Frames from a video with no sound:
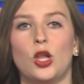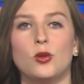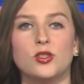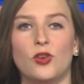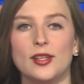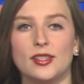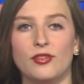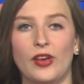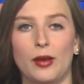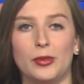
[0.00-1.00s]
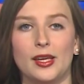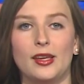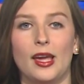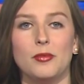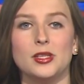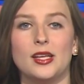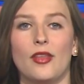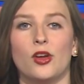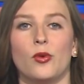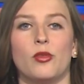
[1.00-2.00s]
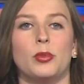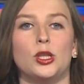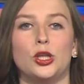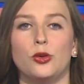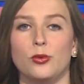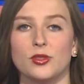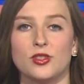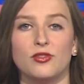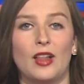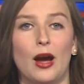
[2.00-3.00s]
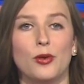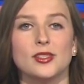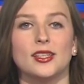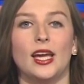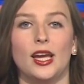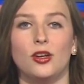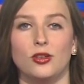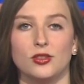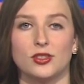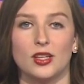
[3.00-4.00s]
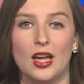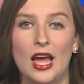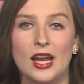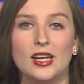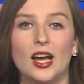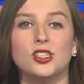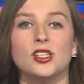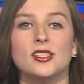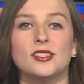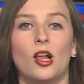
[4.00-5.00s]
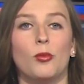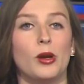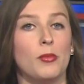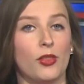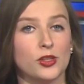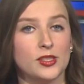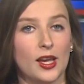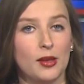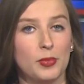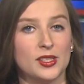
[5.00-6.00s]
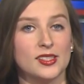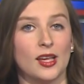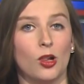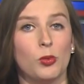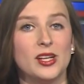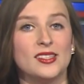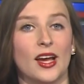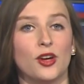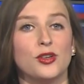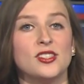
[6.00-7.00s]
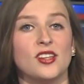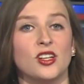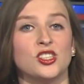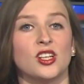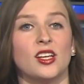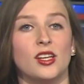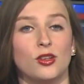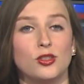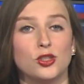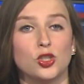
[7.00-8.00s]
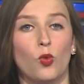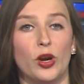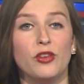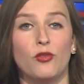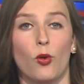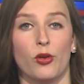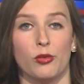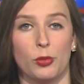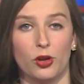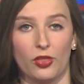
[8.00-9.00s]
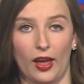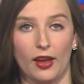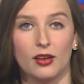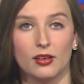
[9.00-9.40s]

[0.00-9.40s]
Close friends and family came together with balloons, flowers, and candles, not just to celebrate Mother's Day, but to celebrate Zachary's son Shaquille's 24th birthday.